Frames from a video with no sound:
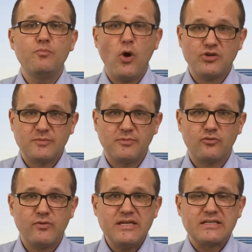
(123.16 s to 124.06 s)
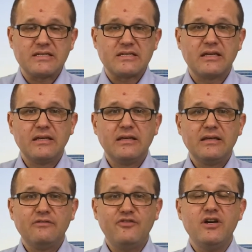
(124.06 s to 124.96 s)
possible reasons.
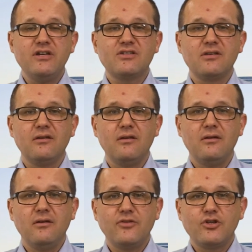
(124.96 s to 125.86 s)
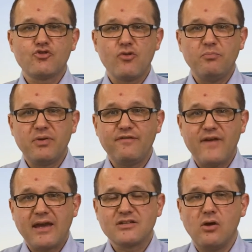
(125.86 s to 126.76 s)
First, the Trump
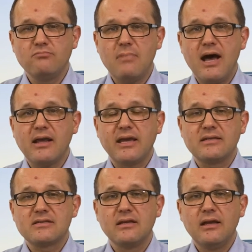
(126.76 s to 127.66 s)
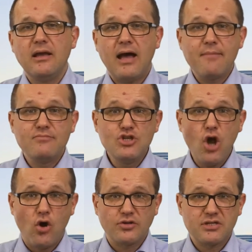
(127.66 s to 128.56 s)
effect on markets. I'm
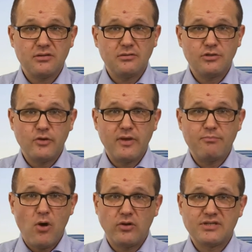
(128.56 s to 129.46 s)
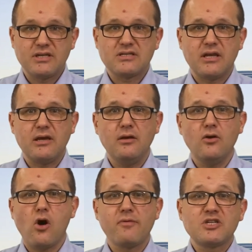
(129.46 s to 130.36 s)
not doing politics here
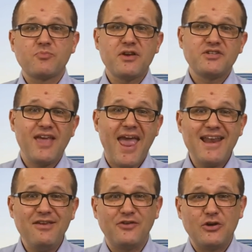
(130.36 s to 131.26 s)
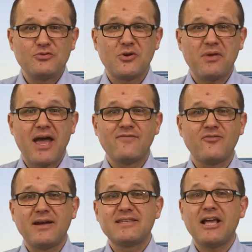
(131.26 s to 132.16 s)
or expressing any views on behalf
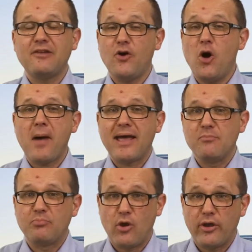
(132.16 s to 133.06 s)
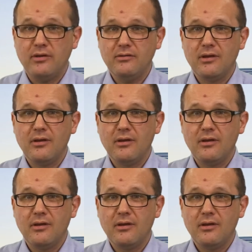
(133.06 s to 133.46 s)
of myself or my employer,